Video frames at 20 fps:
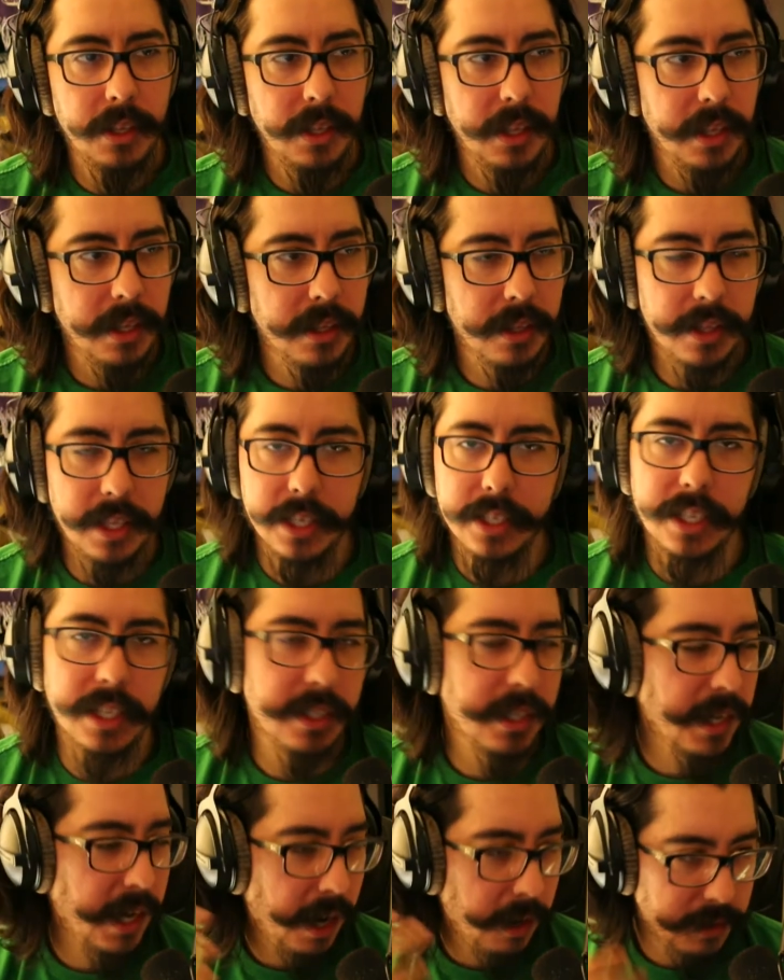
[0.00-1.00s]
these ins
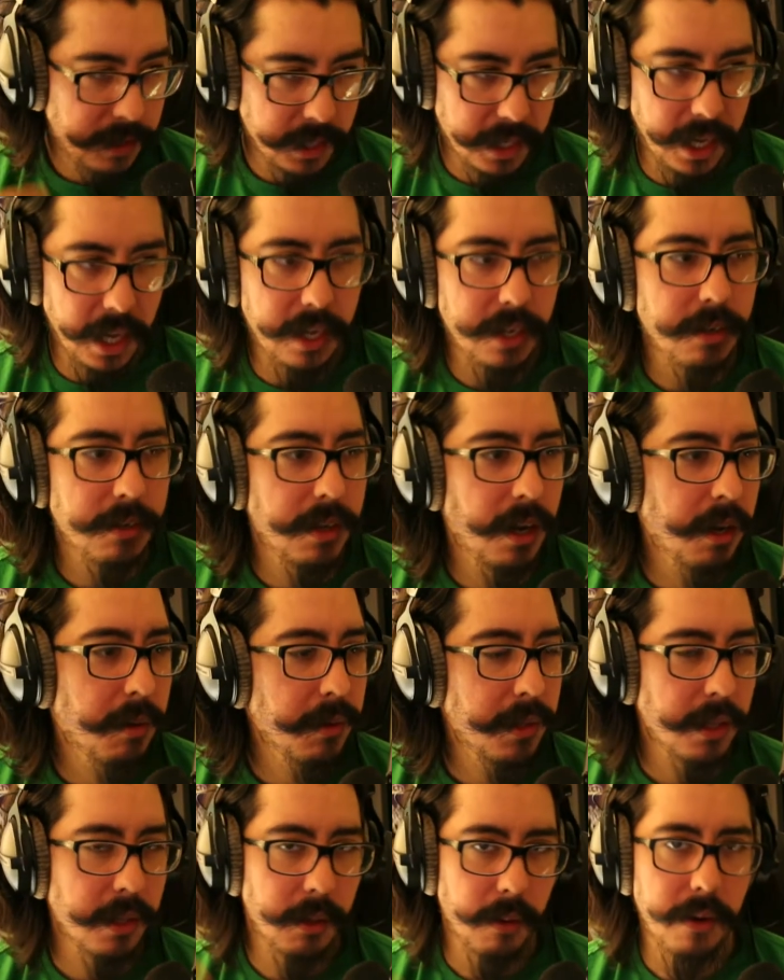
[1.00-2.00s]
and outs, again, you talk
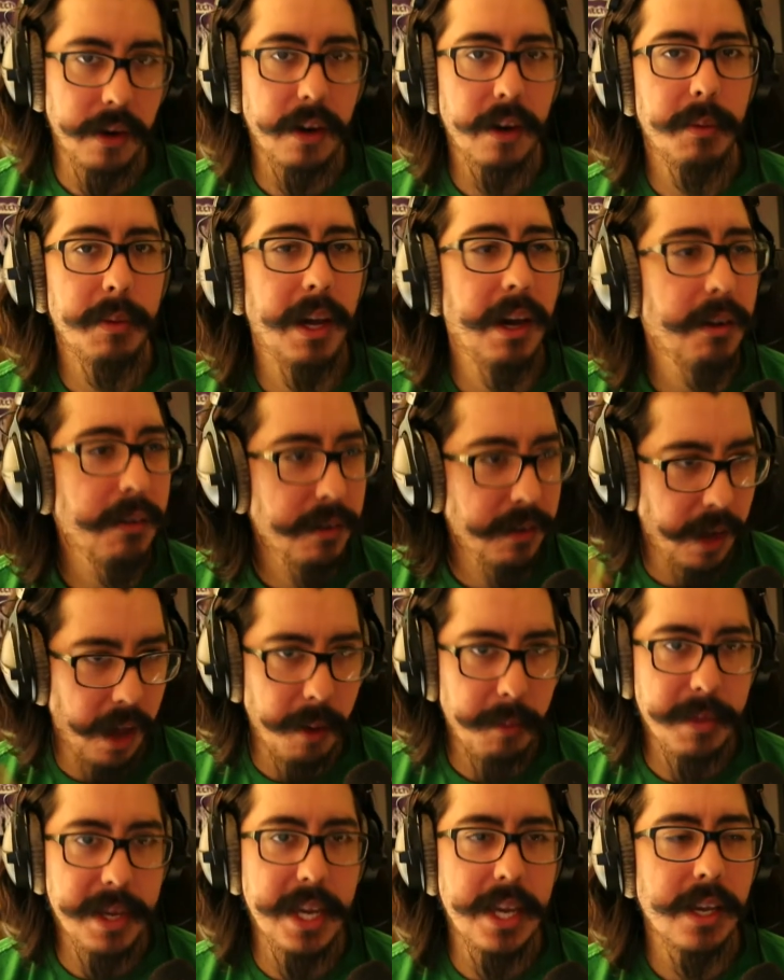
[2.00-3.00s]
with a lawyer about,
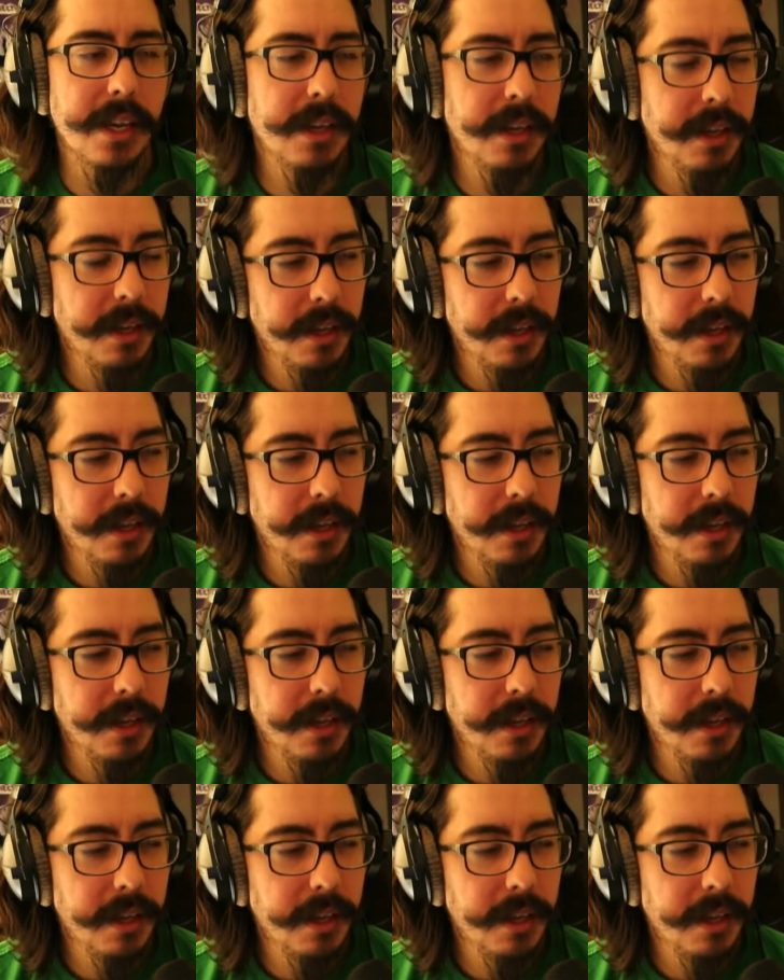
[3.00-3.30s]
not me.